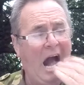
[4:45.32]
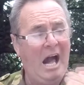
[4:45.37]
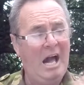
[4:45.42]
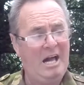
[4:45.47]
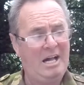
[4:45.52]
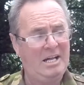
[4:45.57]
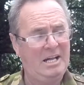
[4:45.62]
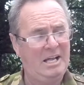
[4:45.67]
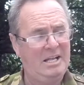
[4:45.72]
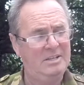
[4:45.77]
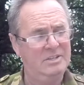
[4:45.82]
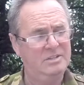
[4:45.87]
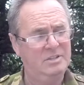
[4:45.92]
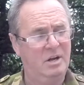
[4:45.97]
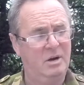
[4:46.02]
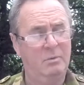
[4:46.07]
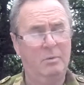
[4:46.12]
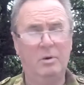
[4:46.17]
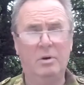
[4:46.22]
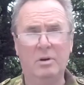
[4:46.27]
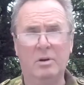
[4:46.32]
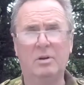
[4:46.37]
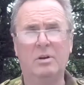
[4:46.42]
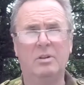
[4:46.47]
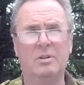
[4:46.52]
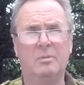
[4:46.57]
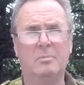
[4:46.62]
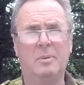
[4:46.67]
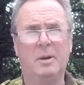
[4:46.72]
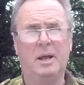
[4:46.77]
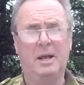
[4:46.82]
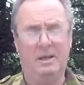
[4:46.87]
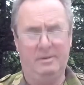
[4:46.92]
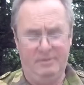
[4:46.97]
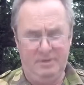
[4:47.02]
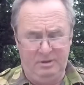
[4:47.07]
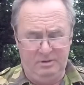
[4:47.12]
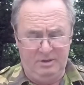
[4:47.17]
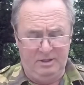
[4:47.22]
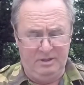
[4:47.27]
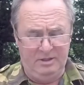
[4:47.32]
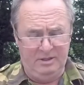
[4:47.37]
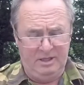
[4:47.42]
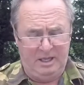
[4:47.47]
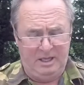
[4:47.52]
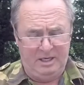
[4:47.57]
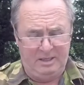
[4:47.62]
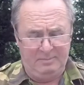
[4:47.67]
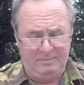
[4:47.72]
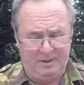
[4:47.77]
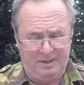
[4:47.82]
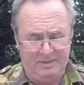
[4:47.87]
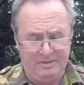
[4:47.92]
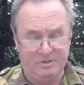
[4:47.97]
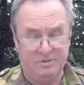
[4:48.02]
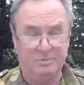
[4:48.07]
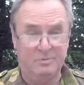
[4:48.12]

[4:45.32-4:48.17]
and start working on the plaque. If you do that on a daily basis,